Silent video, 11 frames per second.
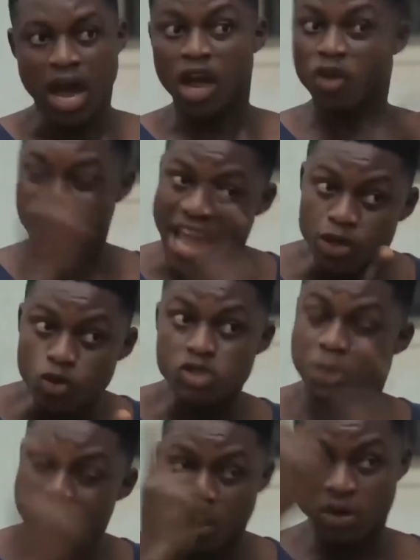I overheard you
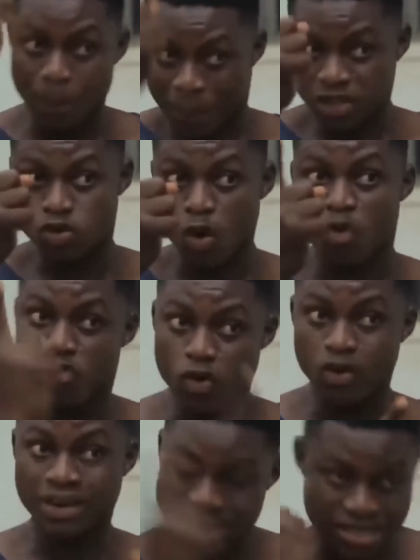speaking with the pastor on
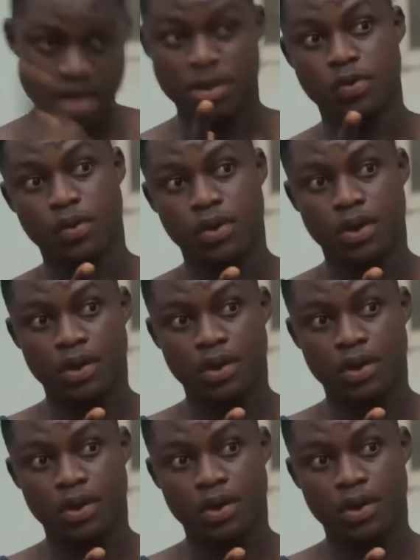phone last time ago.